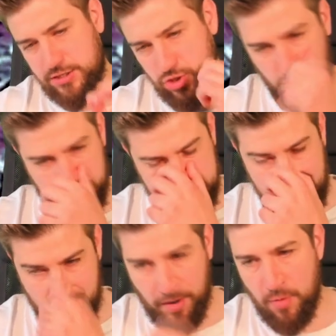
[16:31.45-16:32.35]
I just want to
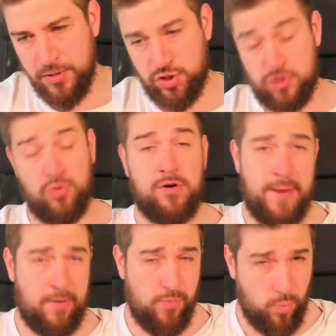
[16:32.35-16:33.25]
take a moment to talk
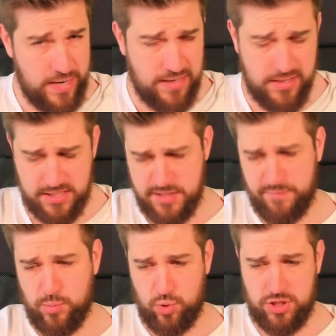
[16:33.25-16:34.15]
about the weaknesses
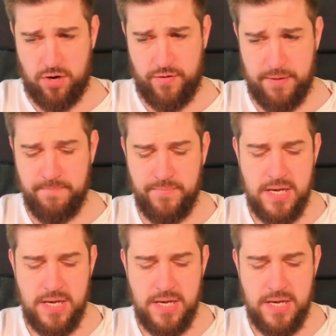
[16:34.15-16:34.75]
of Mortarion.